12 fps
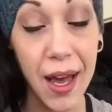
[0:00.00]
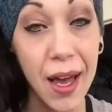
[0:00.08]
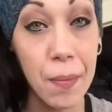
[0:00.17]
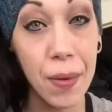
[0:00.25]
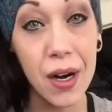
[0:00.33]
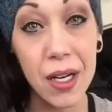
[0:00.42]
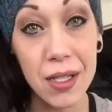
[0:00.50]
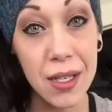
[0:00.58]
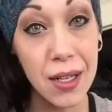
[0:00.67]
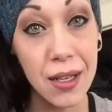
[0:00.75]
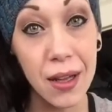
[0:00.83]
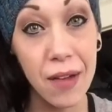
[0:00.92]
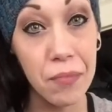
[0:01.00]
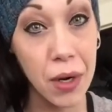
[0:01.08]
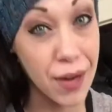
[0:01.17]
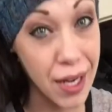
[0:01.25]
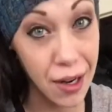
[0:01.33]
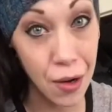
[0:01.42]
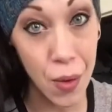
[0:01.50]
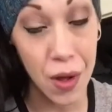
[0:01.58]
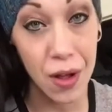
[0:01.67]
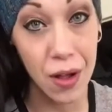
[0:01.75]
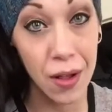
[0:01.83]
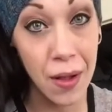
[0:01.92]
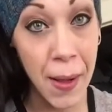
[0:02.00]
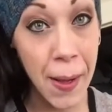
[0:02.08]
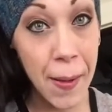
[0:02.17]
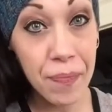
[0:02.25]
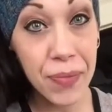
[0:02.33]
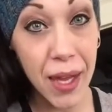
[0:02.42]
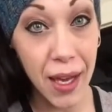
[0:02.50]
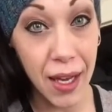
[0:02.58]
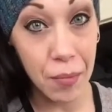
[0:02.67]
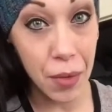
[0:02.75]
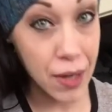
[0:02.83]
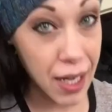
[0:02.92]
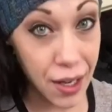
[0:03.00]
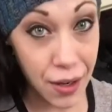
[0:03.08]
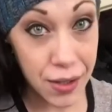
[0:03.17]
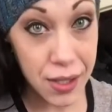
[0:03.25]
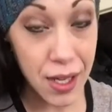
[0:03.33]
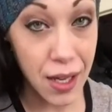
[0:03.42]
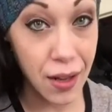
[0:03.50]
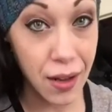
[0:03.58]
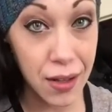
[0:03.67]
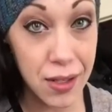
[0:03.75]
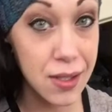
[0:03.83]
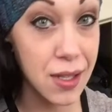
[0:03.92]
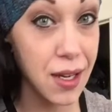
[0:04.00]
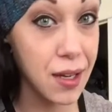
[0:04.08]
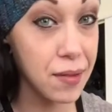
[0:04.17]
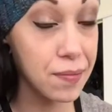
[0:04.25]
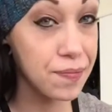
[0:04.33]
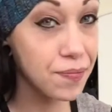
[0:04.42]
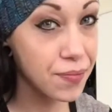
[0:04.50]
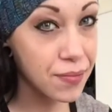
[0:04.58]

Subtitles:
I personally love merino wool and merino silks and